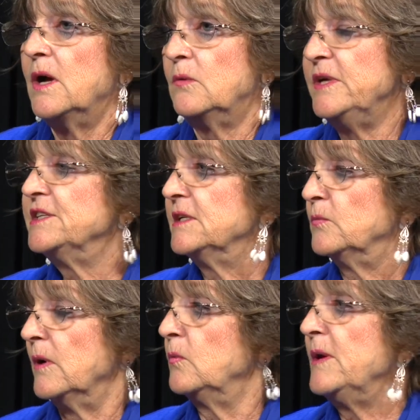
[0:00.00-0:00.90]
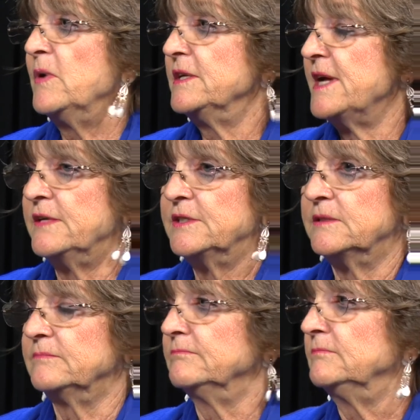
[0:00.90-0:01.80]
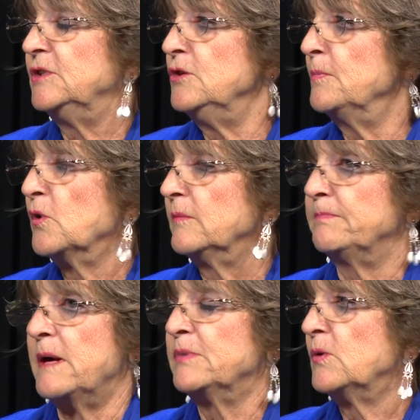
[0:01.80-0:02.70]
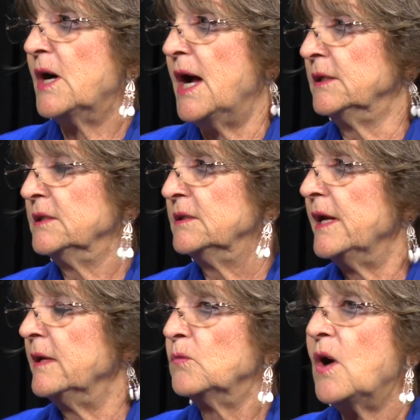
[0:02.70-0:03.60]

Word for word: Well, or we did. Whatever, we went but, down yeah. to Newport, Balboa Island, and oh, yeah.